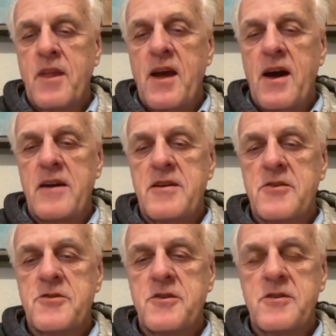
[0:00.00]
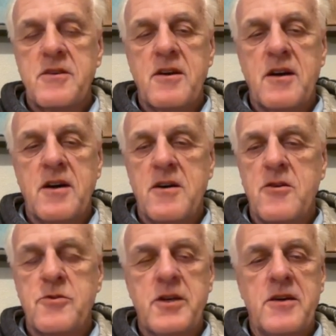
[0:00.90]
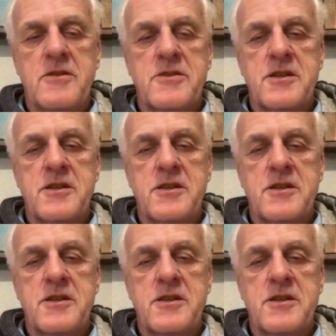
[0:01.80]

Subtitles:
at Hilton hotels.